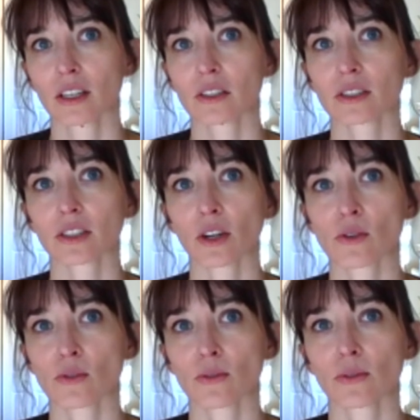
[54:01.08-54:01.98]

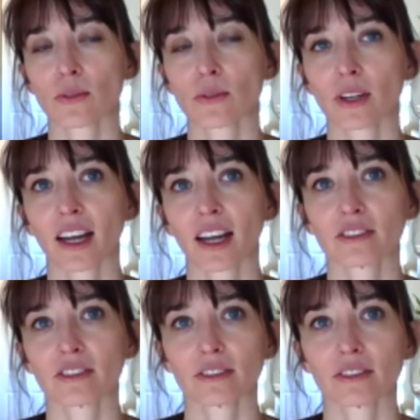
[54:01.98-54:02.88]
So I have
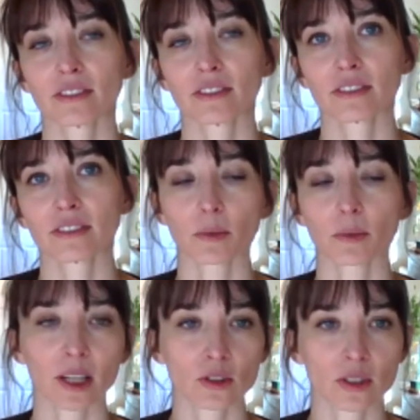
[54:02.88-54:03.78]
some
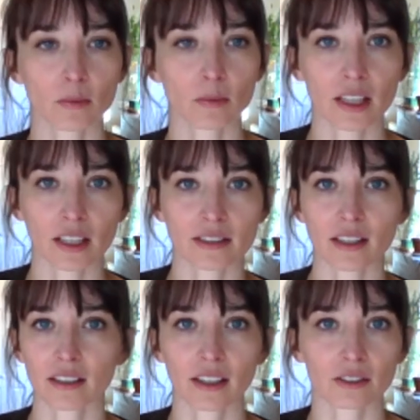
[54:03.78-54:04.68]
extra paintings
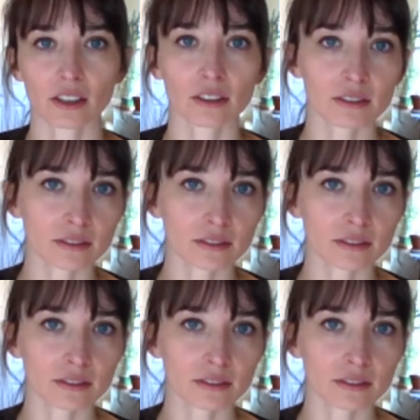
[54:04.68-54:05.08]
that never